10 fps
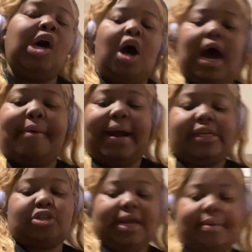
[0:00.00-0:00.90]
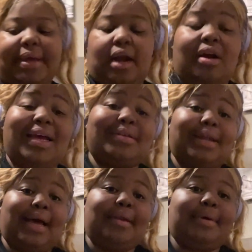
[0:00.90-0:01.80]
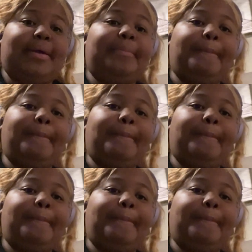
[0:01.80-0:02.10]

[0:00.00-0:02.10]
All right. So now that we got all that out the way,